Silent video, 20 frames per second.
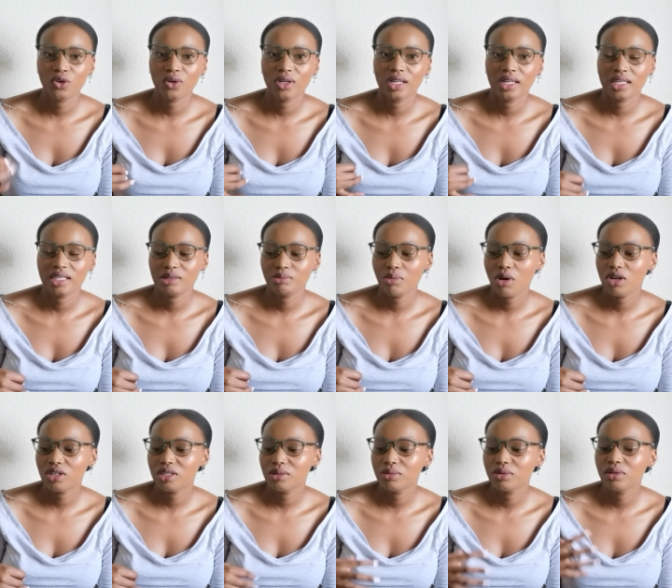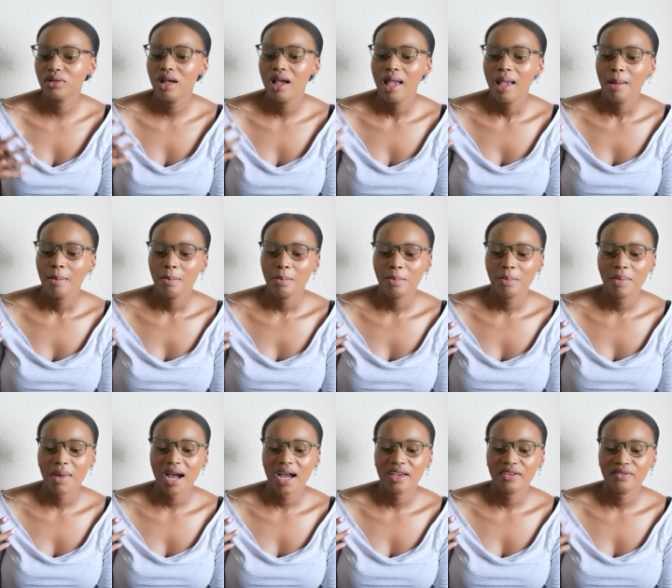frequently as possible,
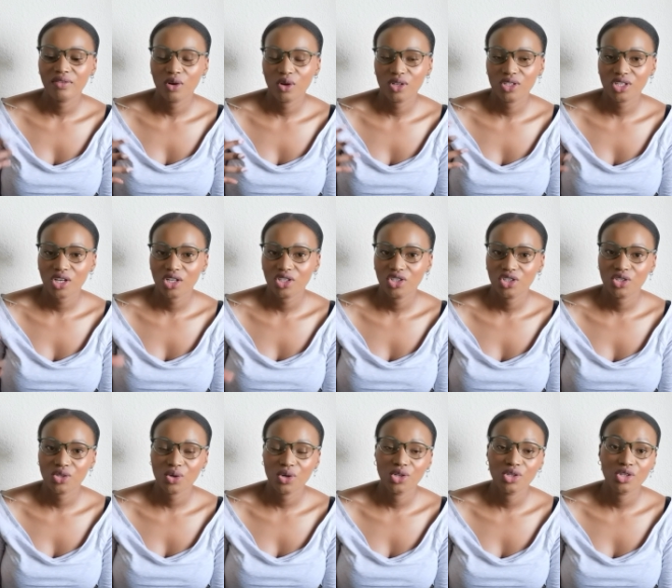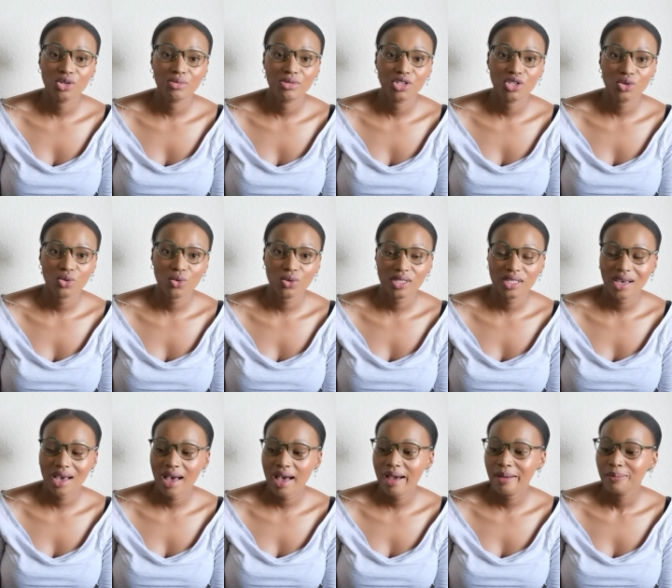my vlogs are just going to be
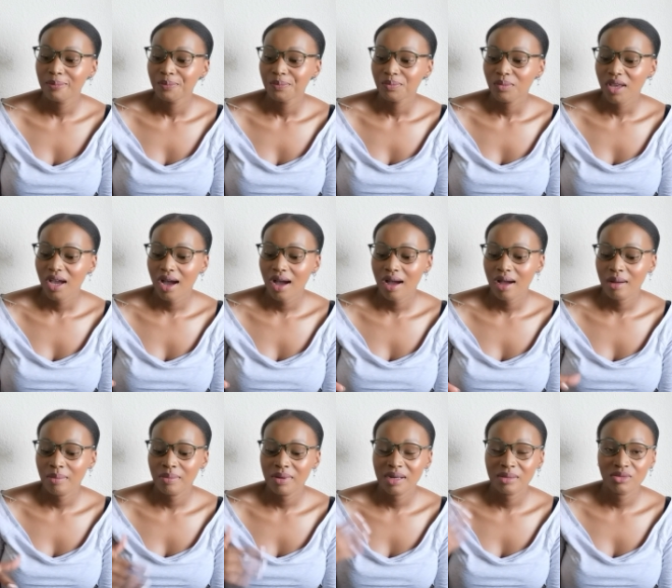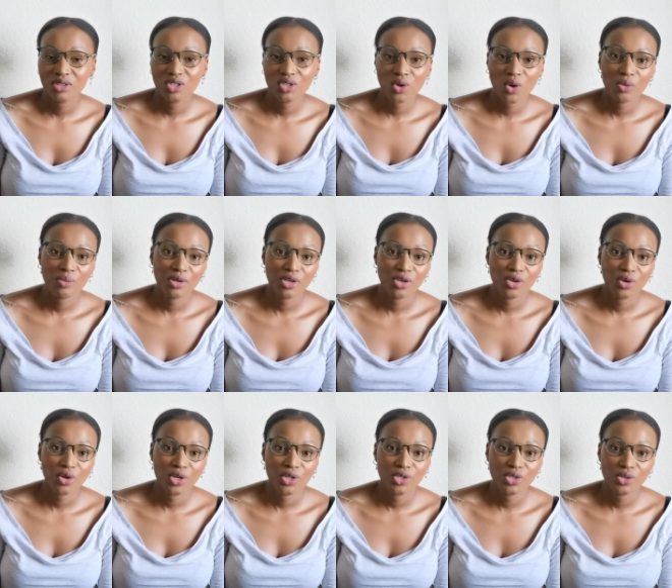shorter. Uh, but I'm just hoping
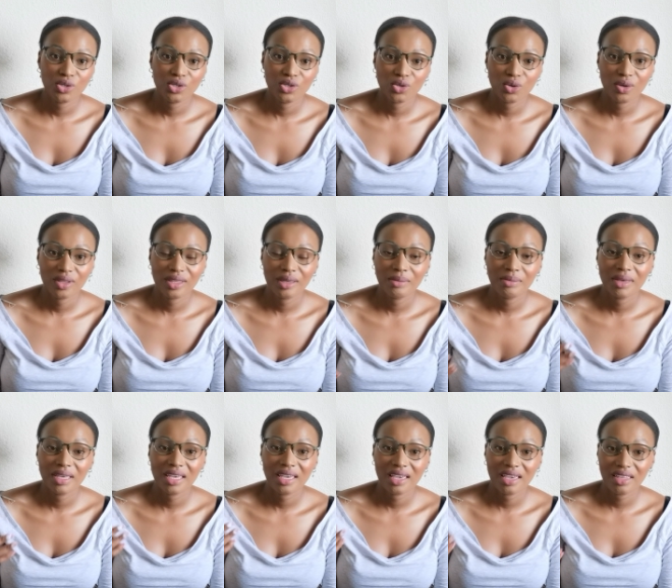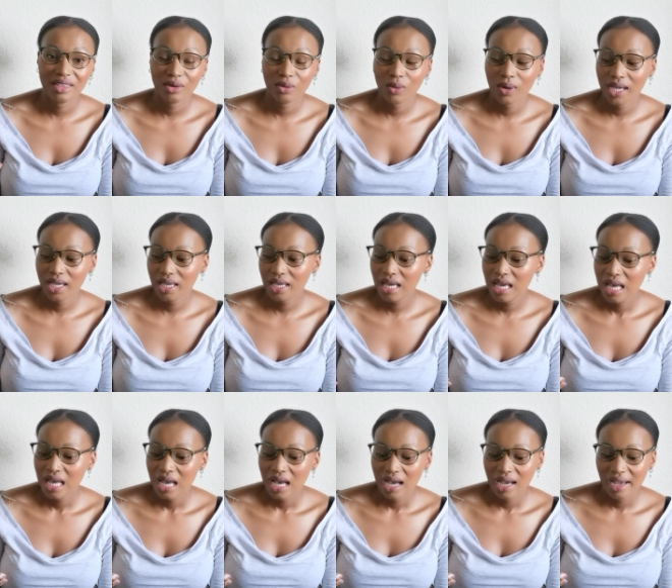you're going to enjoy them either way.
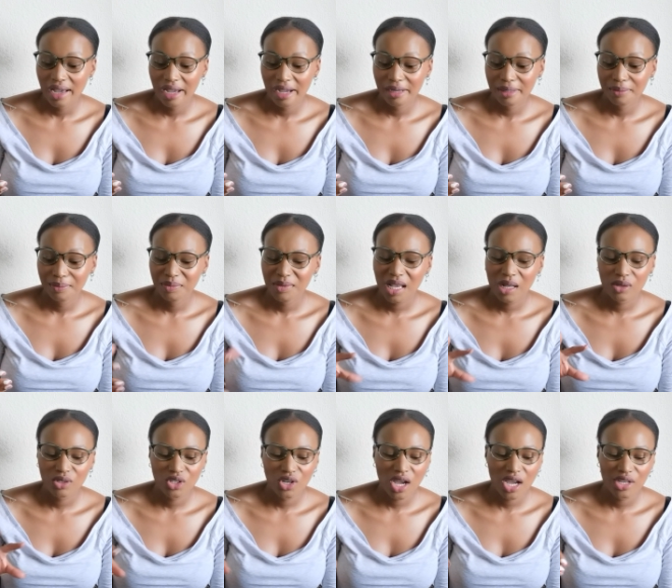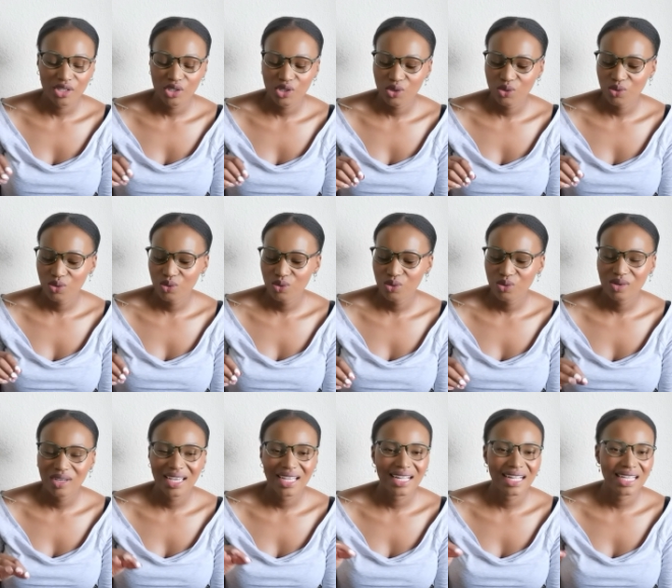Um, I'll try
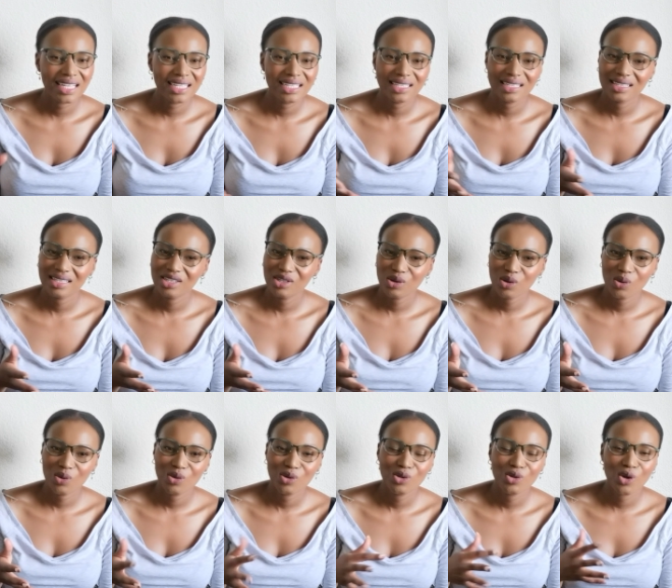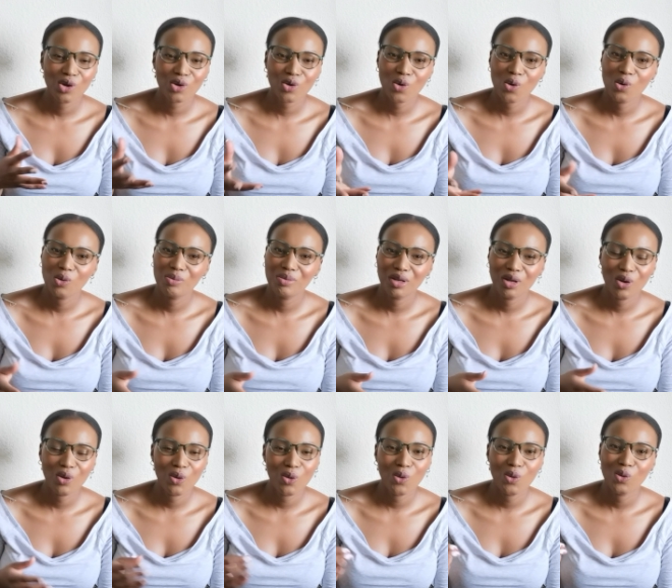to at least, you know, not go
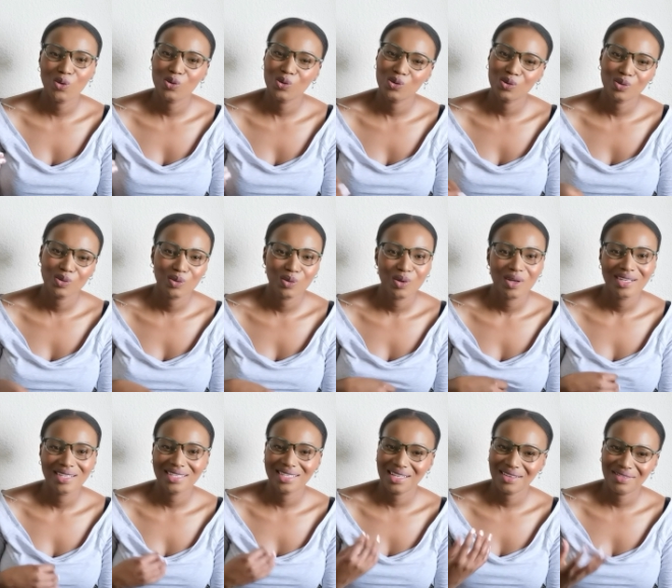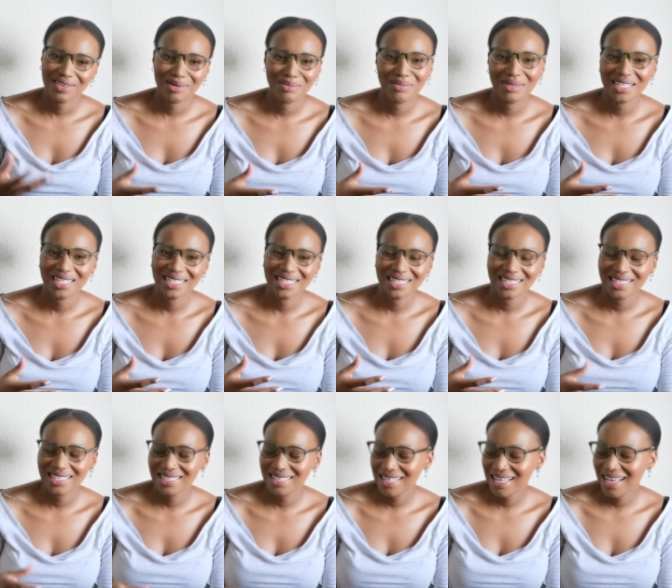below seven
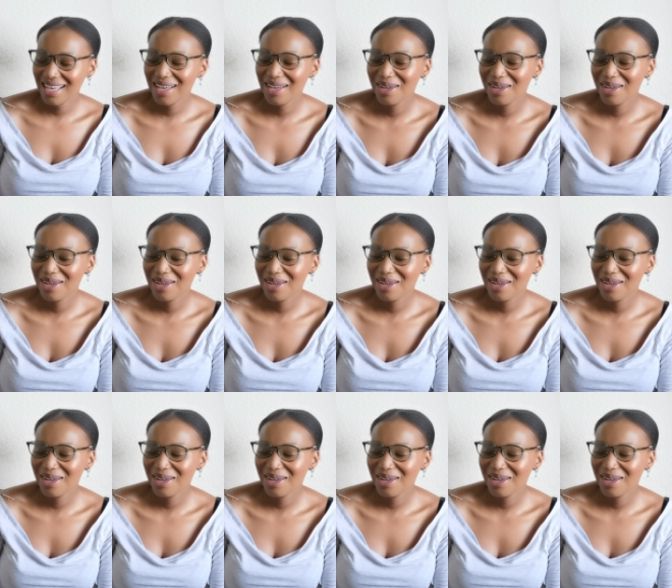minutes